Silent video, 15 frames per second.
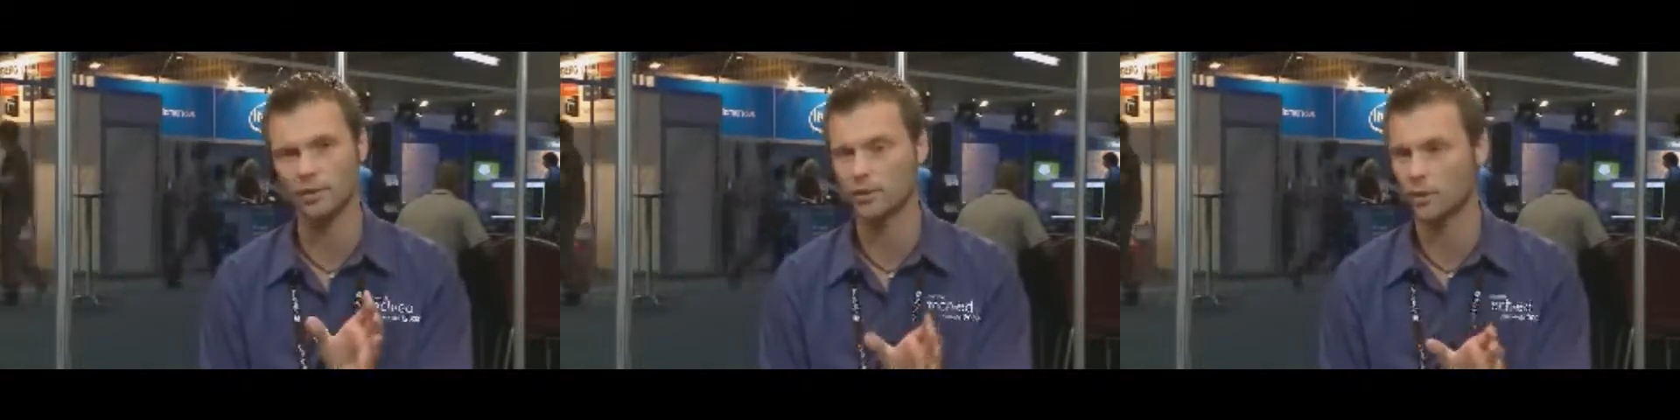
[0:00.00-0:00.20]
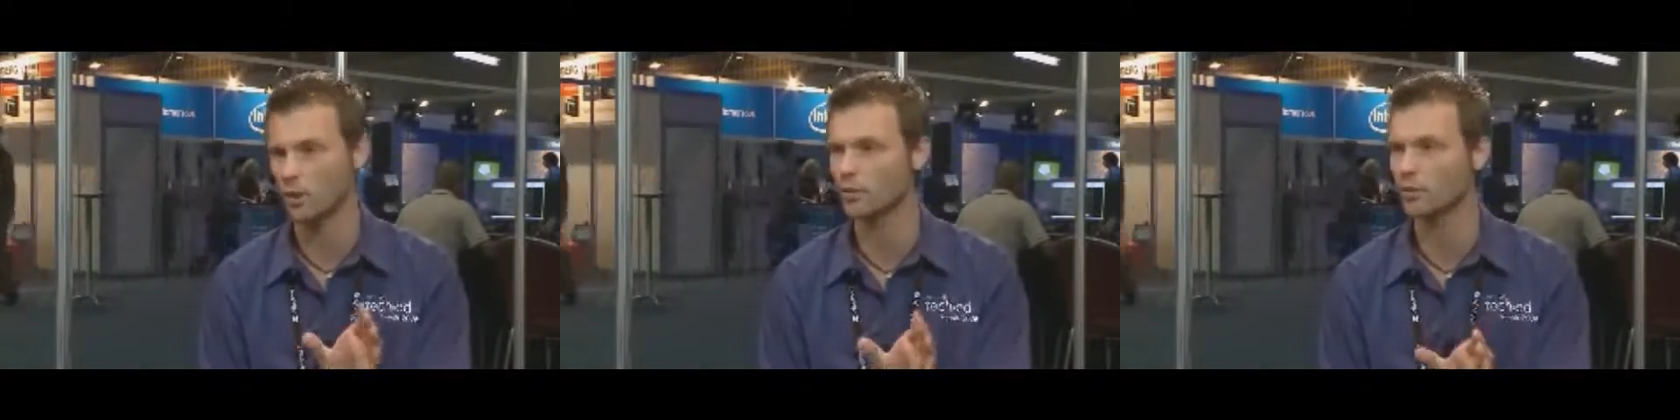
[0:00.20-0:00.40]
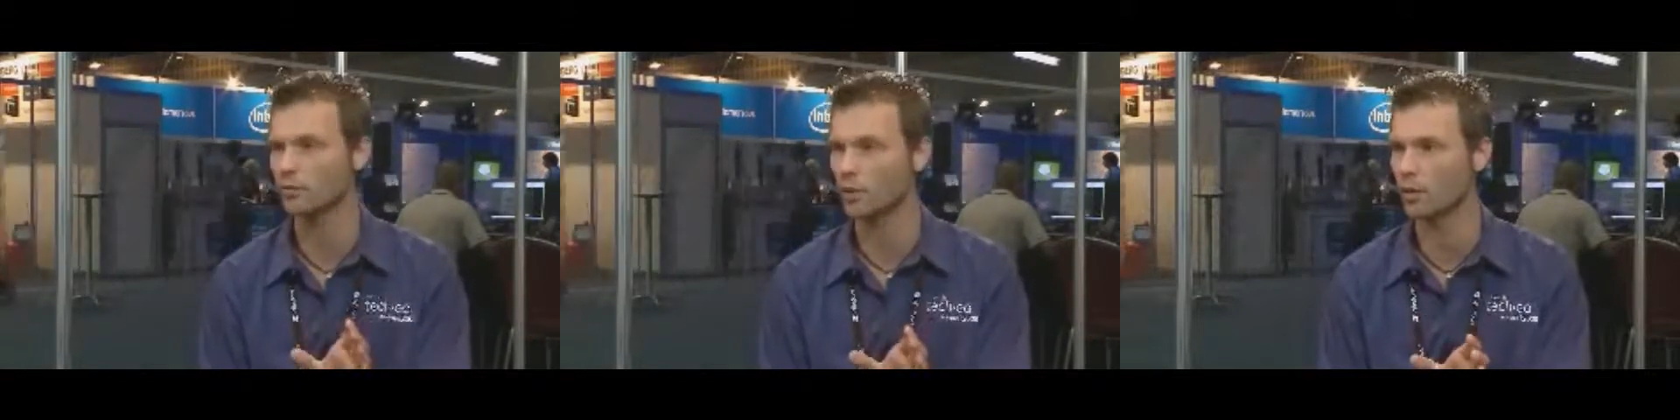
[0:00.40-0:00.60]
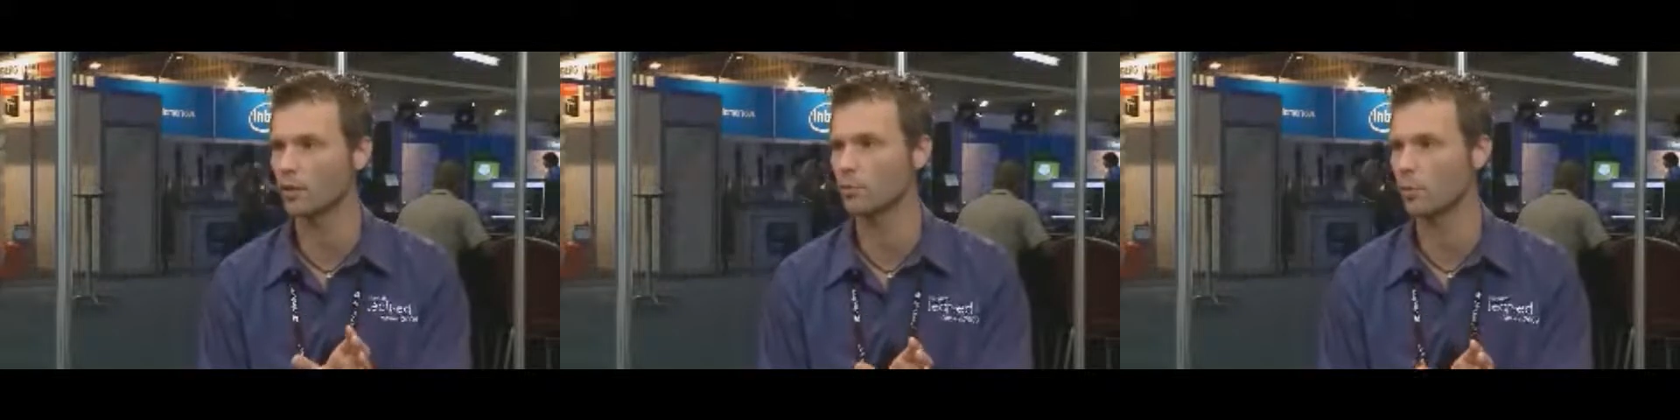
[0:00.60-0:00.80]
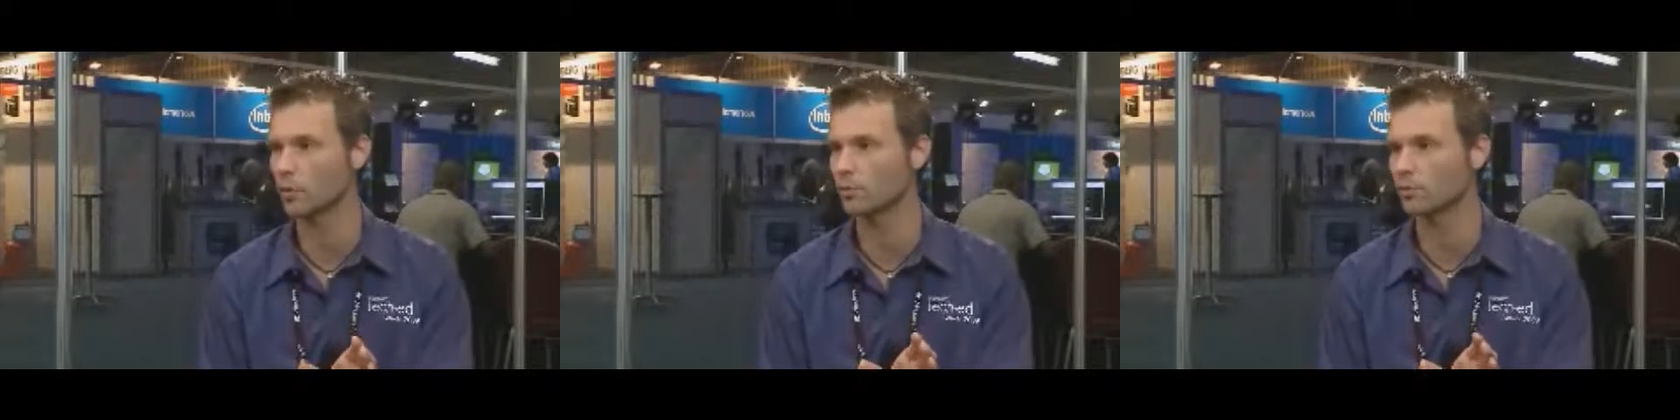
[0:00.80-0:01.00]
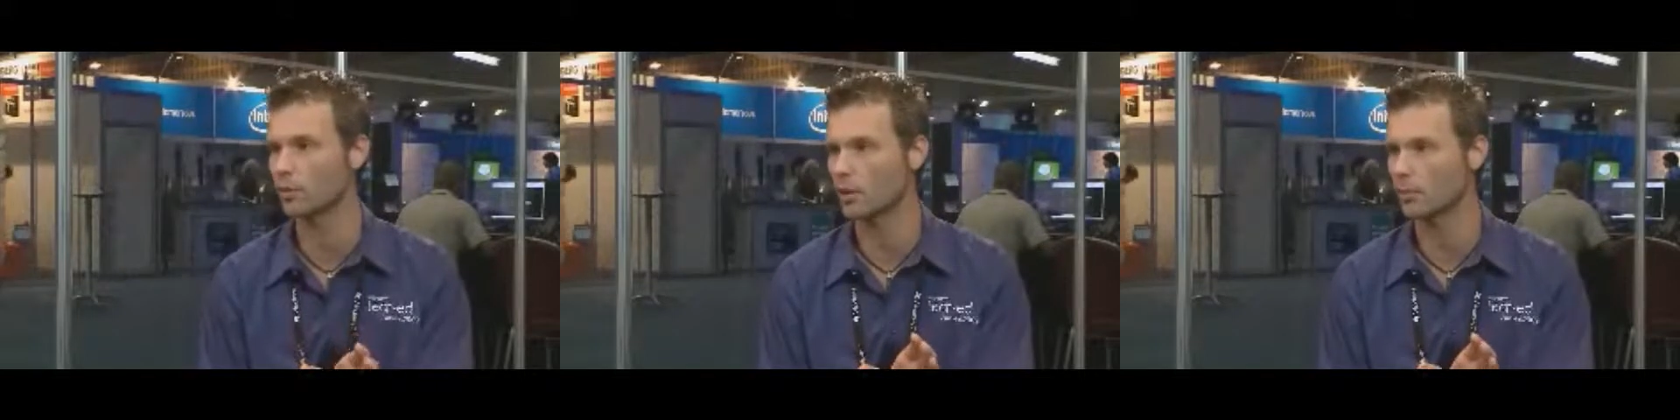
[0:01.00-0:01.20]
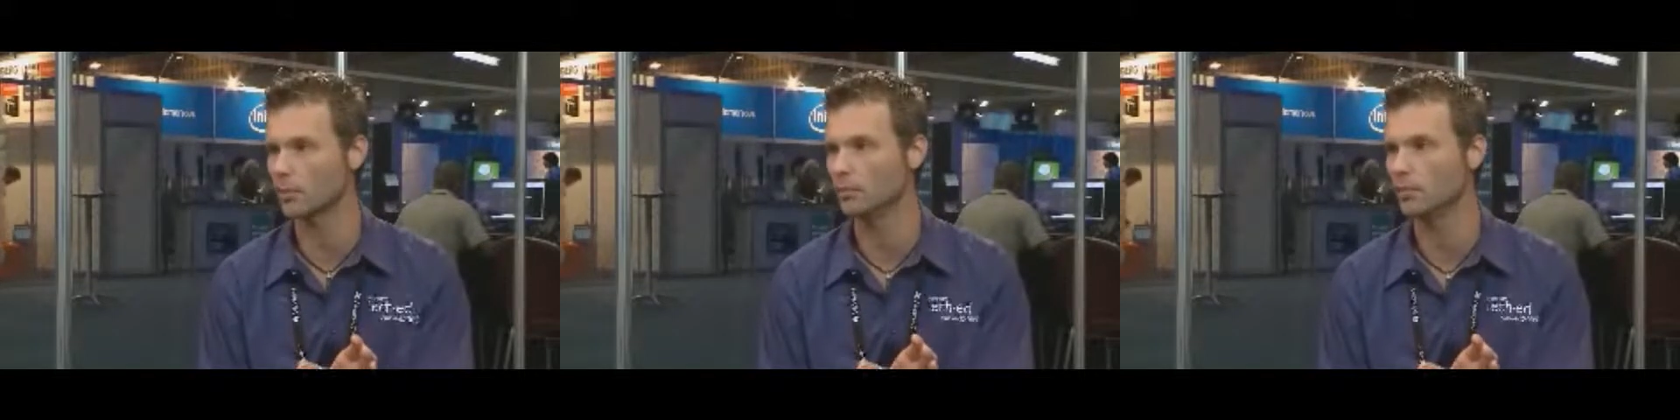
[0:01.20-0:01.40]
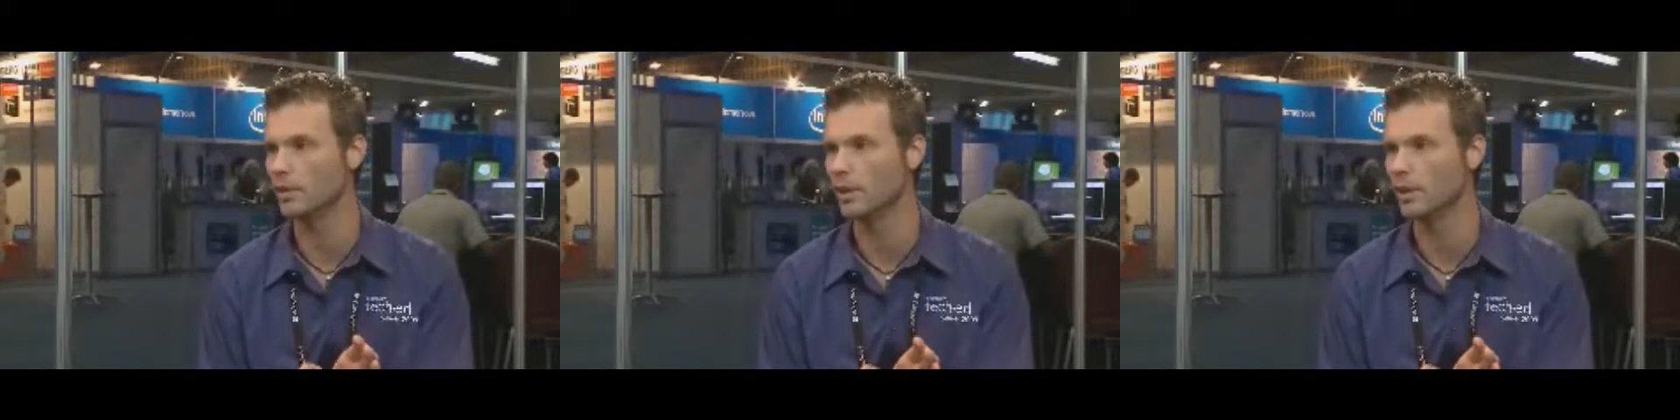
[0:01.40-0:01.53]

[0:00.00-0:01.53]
it solves a very important problem.